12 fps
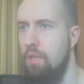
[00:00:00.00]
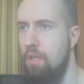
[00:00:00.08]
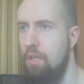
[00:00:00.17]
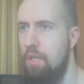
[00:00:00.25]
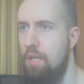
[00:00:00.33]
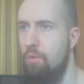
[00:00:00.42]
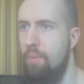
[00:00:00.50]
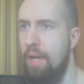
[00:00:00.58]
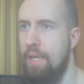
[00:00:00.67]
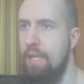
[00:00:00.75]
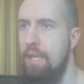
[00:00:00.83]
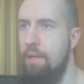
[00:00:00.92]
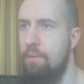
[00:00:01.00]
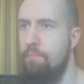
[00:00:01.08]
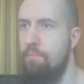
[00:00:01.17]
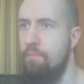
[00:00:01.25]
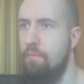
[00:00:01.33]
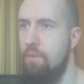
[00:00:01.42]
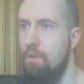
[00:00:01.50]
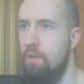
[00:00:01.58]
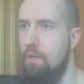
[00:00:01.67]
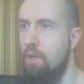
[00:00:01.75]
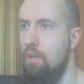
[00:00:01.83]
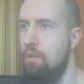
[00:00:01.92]
Now back here,
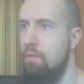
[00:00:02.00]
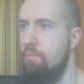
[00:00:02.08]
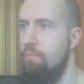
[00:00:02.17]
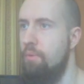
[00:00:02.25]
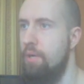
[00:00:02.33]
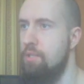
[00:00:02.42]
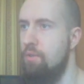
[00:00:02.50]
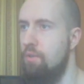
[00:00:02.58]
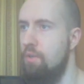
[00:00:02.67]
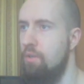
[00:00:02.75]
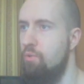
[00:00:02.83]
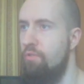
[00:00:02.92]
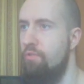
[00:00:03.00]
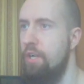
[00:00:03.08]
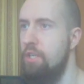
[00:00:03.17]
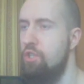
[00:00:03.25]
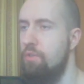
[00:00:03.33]
press on refresh